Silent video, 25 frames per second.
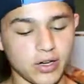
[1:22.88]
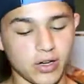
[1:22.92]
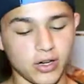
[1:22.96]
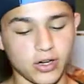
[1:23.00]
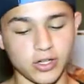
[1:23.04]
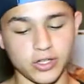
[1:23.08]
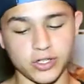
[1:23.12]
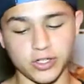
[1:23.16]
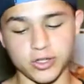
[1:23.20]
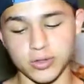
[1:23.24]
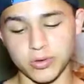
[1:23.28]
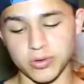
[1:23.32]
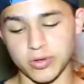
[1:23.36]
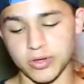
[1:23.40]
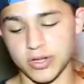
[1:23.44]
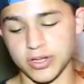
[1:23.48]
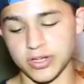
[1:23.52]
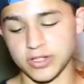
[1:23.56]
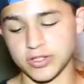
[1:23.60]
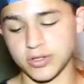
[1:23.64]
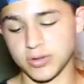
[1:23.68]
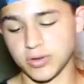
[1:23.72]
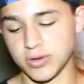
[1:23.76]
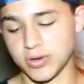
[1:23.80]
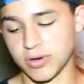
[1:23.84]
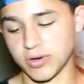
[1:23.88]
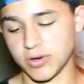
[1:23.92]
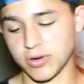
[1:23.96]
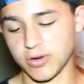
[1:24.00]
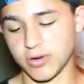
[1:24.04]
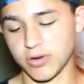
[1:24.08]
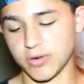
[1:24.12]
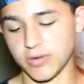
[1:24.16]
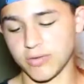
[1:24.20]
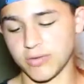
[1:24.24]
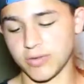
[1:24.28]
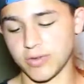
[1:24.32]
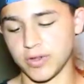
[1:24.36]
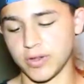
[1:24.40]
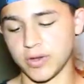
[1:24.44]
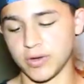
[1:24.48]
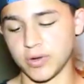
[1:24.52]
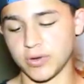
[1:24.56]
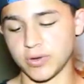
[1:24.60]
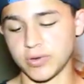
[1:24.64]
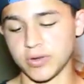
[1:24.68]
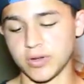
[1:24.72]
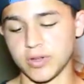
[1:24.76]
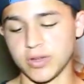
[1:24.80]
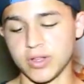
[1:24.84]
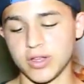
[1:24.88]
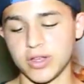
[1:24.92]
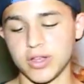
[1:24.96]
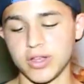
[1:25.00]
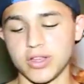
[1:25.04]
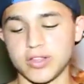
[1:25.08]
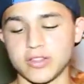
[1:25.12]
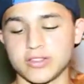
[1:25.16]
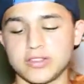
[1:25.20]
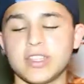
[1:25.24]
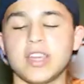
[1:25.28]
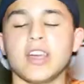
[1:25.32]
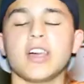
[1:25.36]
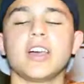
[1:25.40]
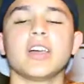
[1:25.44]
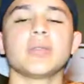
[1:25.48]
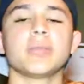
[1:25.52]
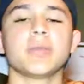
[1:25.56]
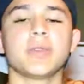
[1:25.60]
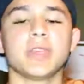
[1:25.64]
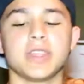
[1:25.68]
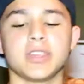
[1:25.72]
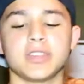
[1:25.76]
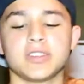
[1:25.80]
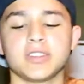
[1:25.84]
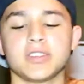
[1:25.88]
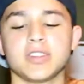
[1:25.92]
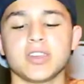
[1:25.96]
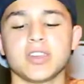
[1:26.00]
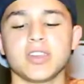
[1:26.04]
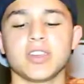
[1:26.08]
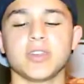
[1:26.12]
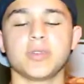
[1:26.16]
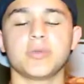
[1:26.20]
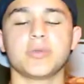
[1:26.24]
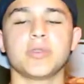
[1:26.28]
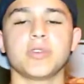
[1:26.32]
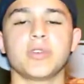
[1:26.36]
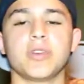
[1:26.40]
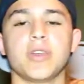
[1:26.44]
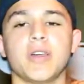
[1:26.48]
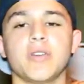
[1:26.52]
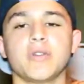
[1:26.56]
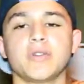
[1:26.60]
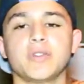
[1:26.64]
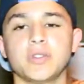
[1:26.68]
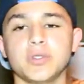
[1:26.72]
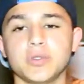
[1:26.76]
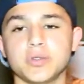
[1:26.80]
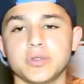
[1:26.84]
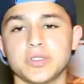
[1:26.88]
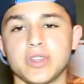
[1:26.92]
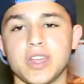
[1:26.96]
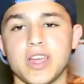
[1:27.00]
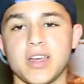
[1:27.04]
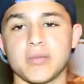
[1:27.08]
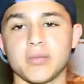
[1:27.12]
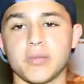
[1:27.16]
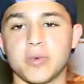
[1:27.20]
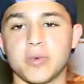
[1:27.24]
are you doing a review and telling me it's good when you have two snap